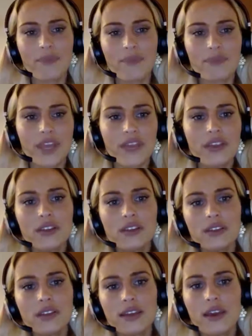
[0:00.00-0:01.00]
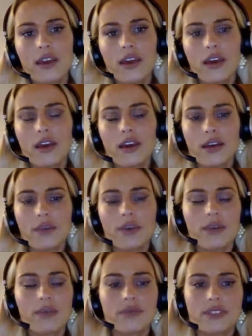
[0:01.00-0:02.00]
think, like, I'm
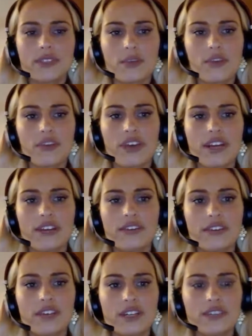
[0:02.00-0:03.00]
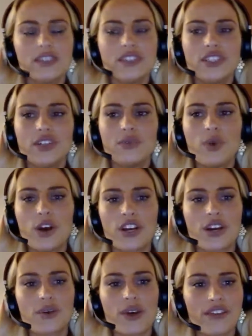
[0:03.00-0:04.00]
a fan of walking
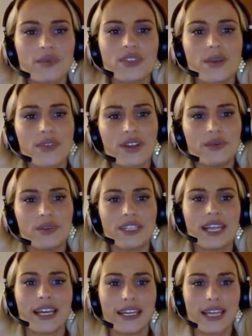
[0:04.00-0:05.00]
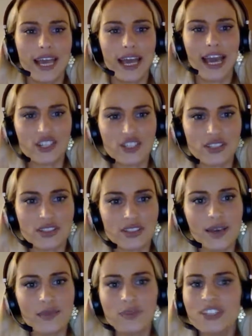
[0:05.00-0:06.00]
away from something with, like, action
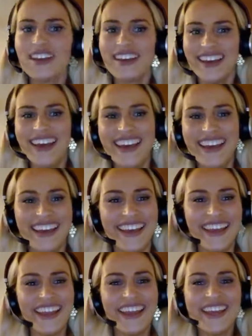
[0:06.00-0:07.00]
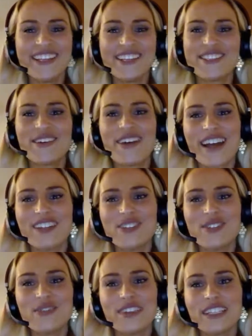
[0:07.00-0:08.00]
steps. So I do
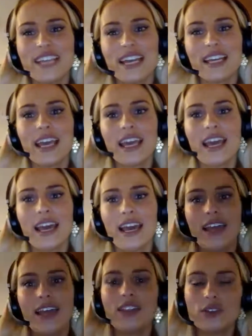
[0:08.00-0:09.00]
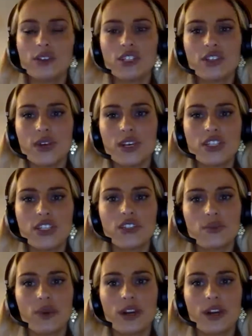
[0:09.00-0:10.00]
feel like in those situations
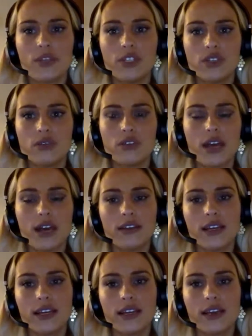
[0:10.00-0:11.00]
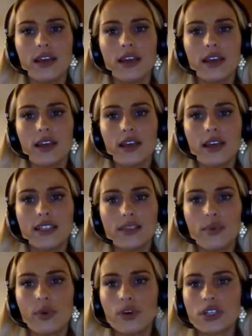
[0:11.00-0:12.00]
where we do, like, it's
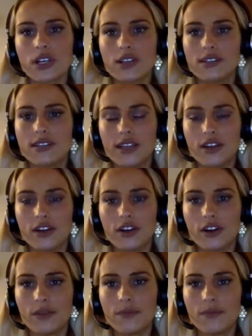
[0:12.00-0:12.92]
important to consider,